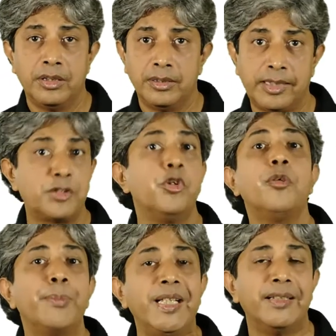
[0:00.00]
does
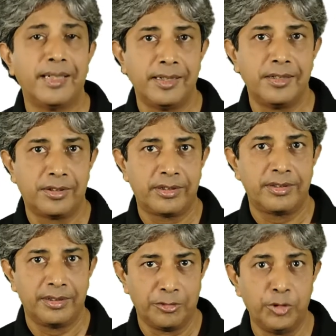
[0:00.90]
not mean that it is
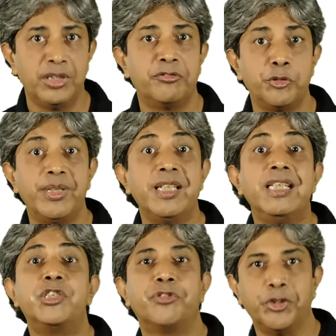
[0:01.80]
good enough to be a
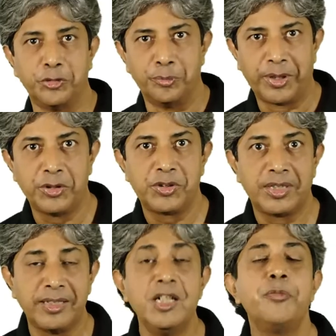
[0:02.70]
niche for you, because the
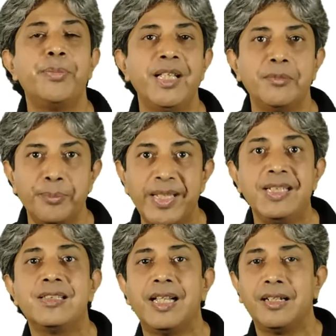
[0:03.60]
third P
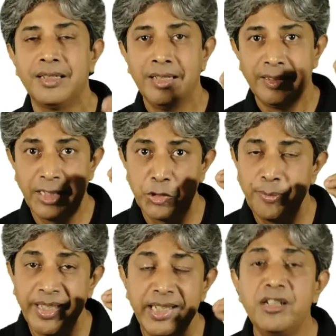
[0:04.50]
means that there should
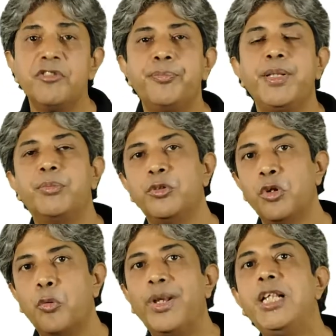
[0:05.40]
be enough people who
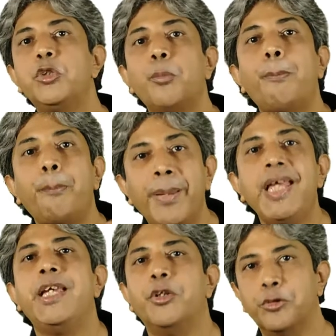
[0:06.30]
are willing to
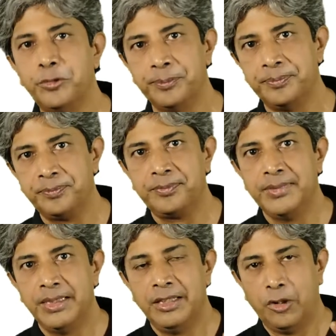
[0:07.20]
pay you
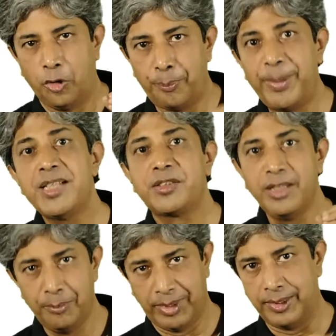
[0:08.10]
or pay
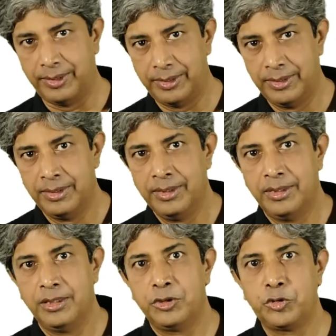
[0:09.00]
somebody
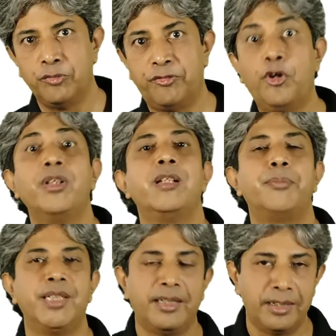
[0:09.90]
for that
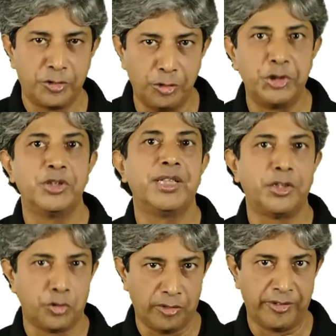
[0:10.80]
particular solution that
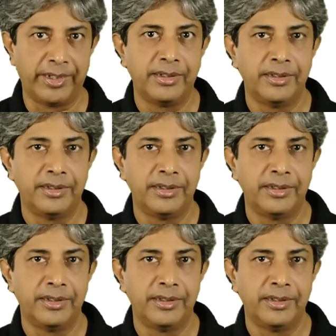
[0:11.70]
you're offering.